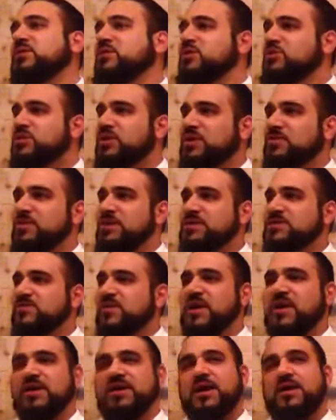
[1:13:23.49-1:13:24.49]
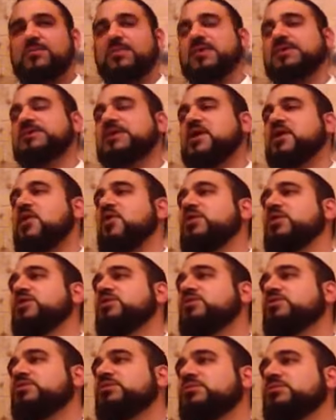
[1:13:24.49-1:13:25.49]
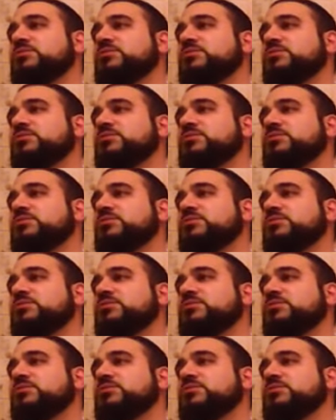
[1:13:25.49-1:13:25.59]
You did a mitzvah, that means I owe you.